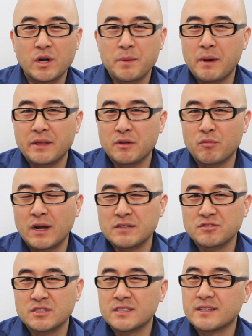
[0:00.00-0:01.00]
don't worry about the
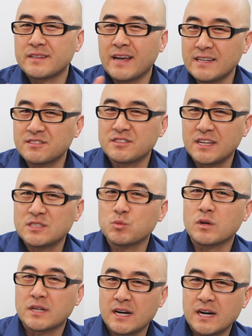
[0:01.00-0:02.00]
rest. That
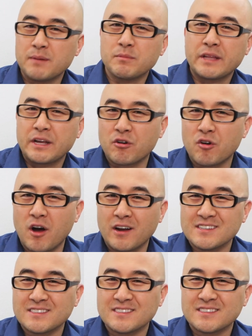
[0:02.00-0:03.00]
stage will come
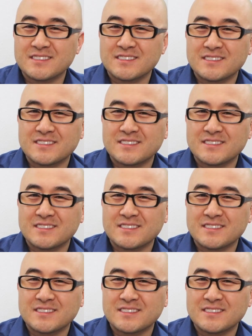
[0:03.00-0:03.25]
later on.